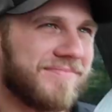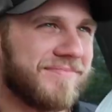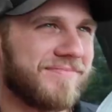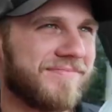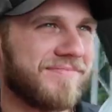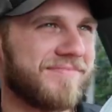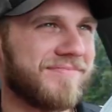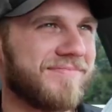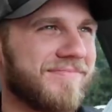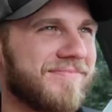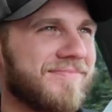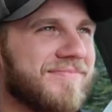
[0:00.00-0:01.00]

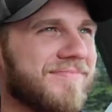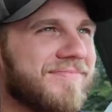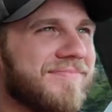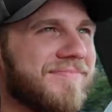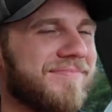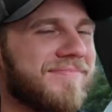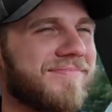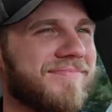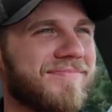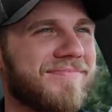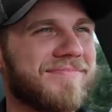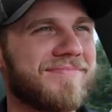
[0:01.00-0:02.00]

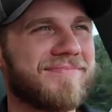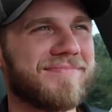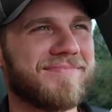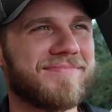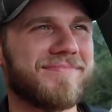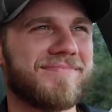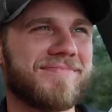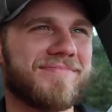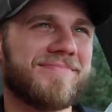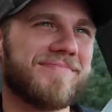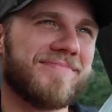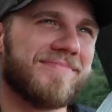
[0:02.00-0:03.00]

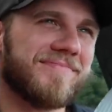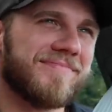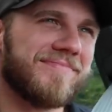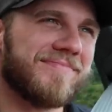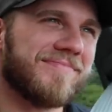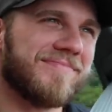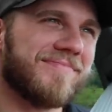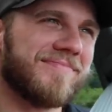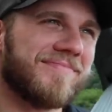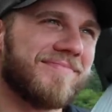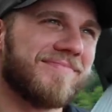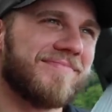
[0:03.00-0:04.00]

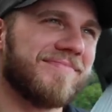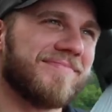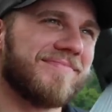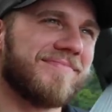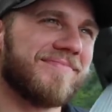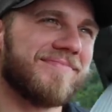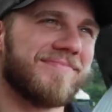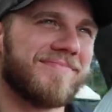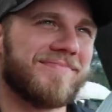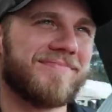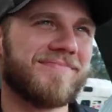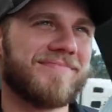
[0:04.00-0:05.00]
(not speaking)